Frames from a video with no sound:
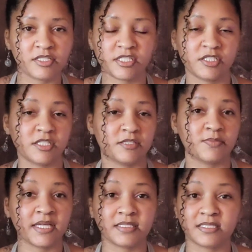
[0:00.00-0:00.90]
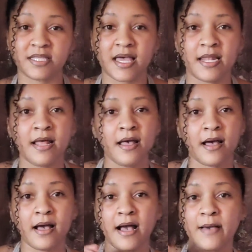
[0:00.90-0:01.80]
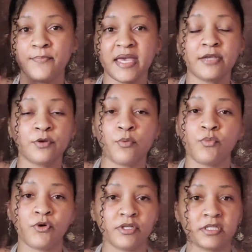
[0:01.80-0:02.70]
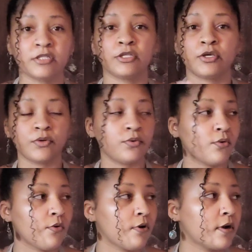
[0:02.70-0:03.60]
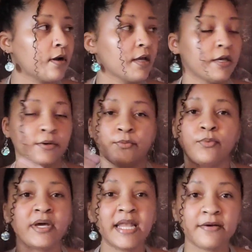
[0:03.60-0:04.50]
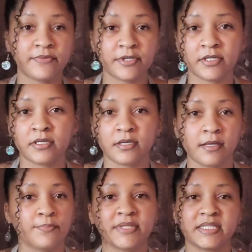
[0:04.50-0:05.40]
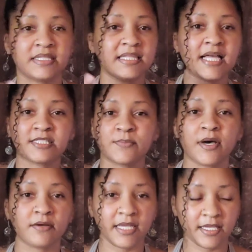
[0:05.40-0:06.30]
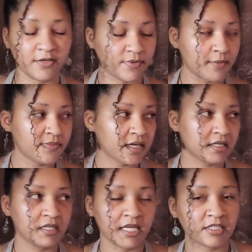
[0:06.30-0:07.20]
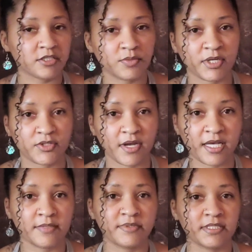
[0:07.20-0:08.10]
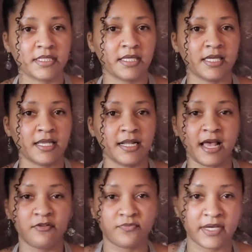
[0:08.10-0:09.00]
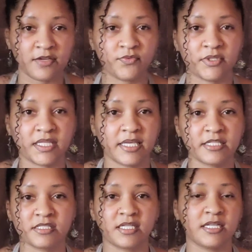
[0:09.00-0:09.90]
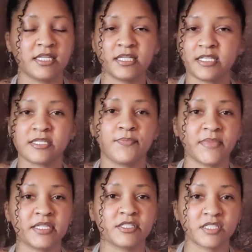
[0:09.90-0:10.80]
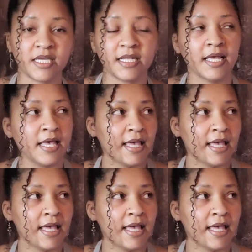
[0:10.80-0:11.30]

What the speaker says: It just means that I may know more than you or whatever. But that's about it. If I'm not connected to my tribes and not fighting for things, then it doesn't mean shit.